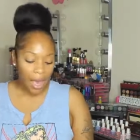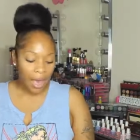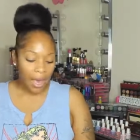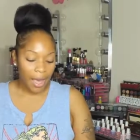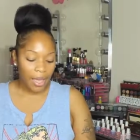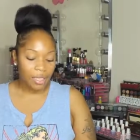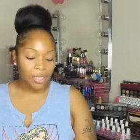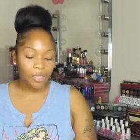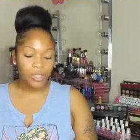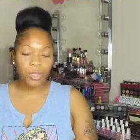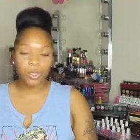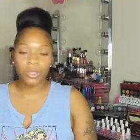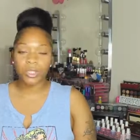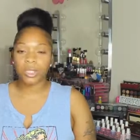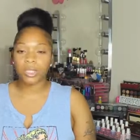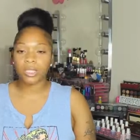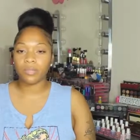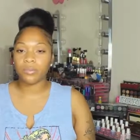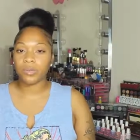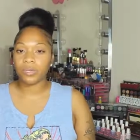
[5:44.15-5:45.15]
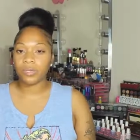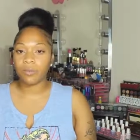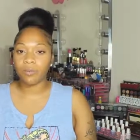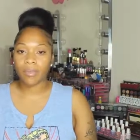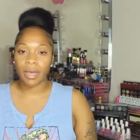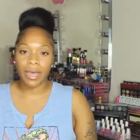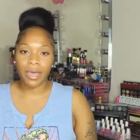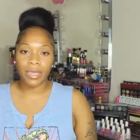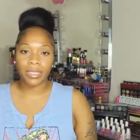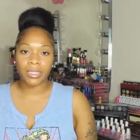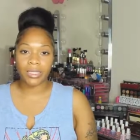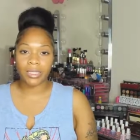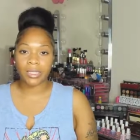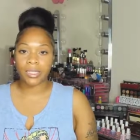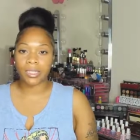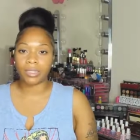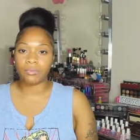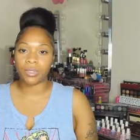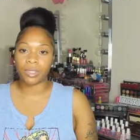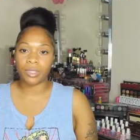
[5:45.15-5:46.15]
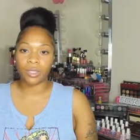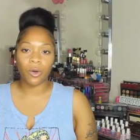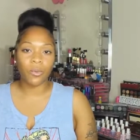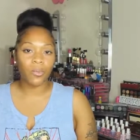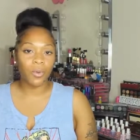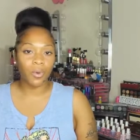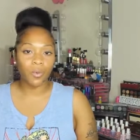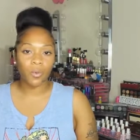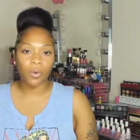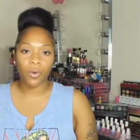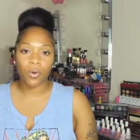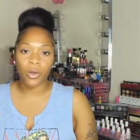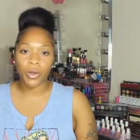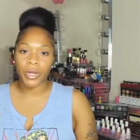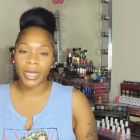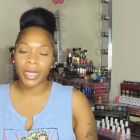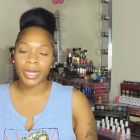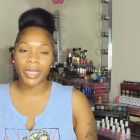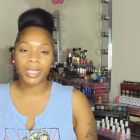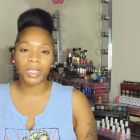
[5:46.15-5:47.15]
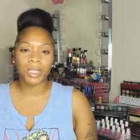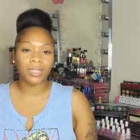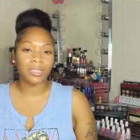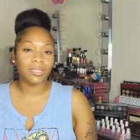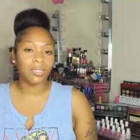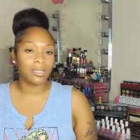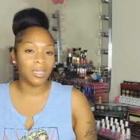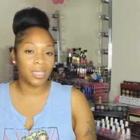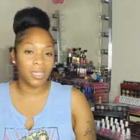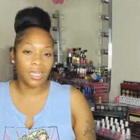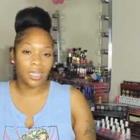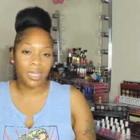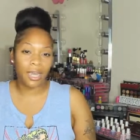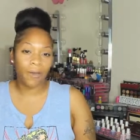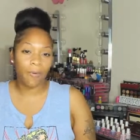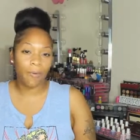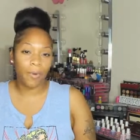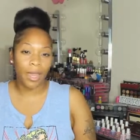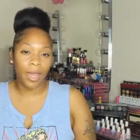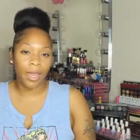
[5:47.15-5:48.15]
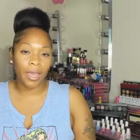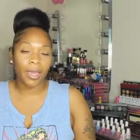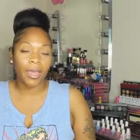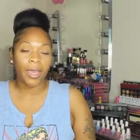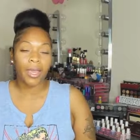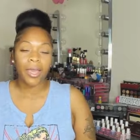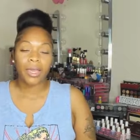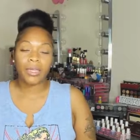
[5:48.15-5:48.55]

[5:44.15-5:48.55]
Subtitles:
I usually just put mine in some soap and water and I just clean it that way,